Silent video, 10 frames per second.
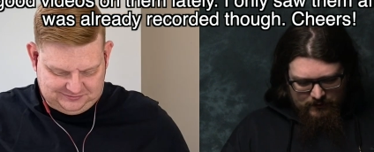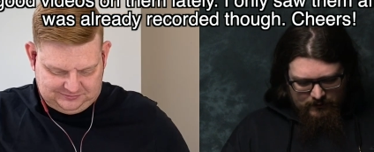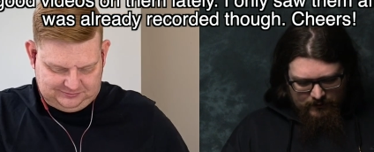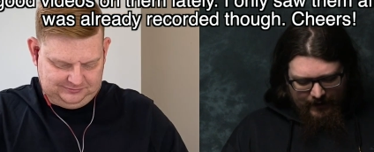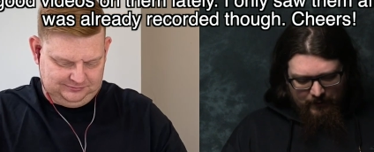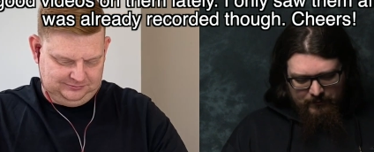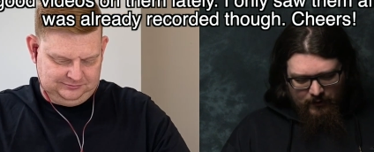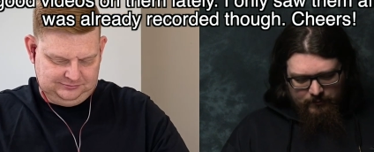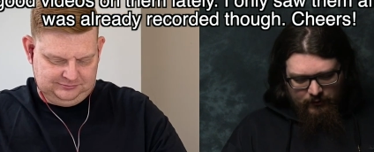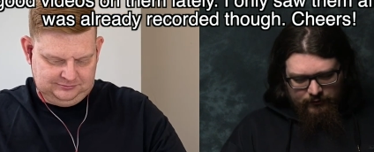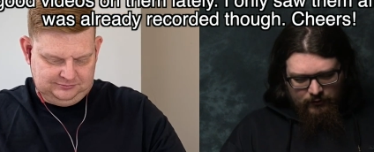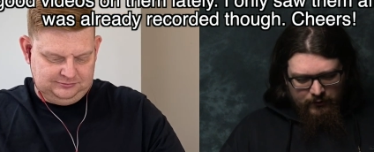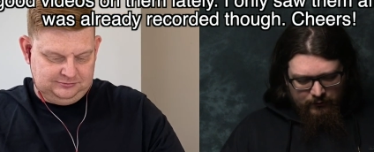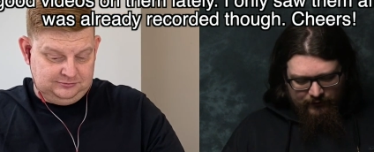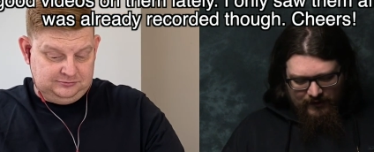Speaker 1: yeah, I'm not sure
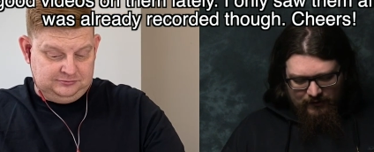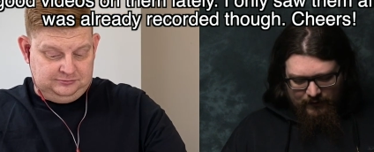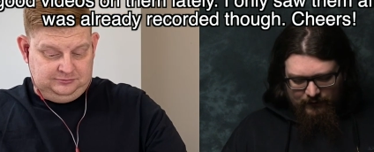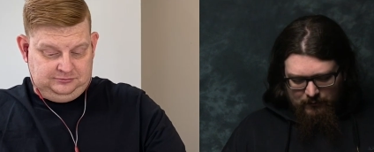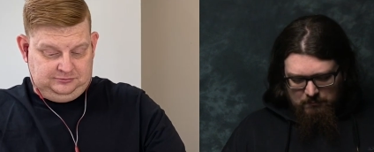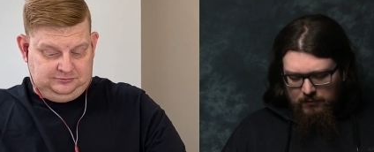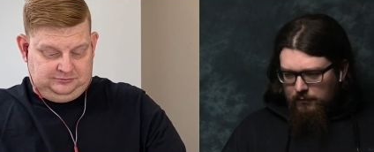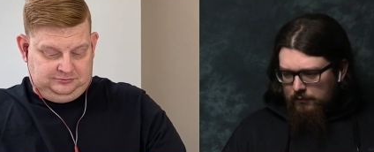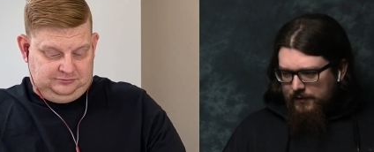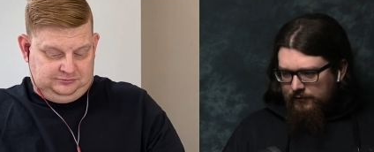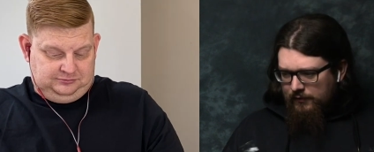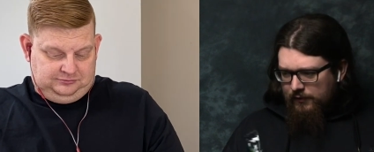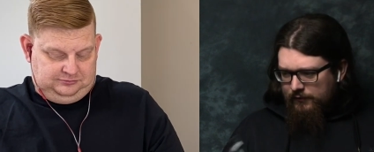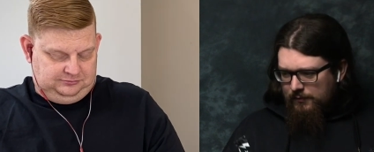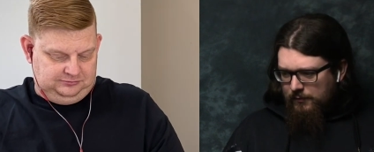who Steve is, but we'll be
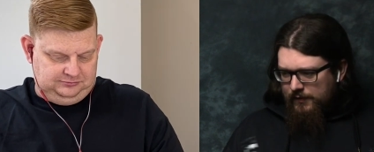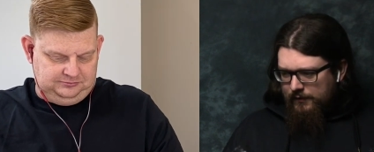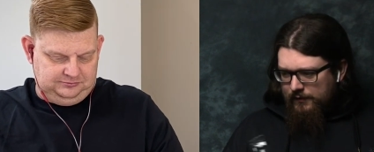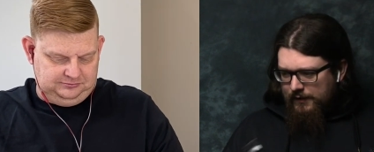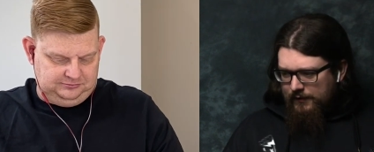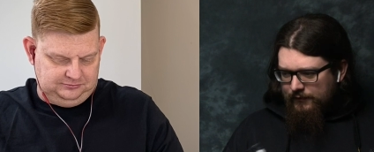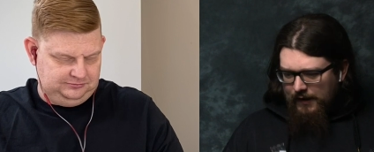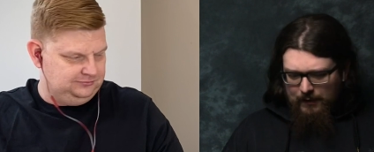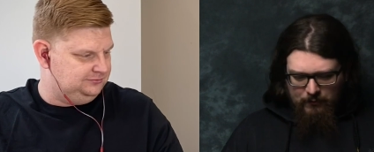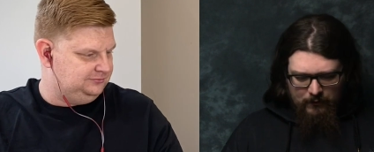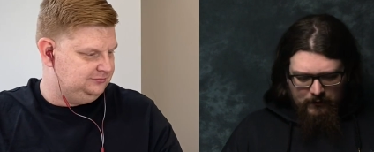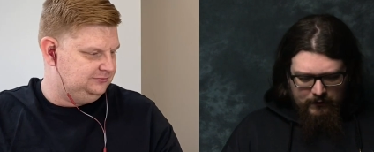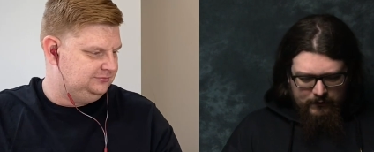starting with his apple.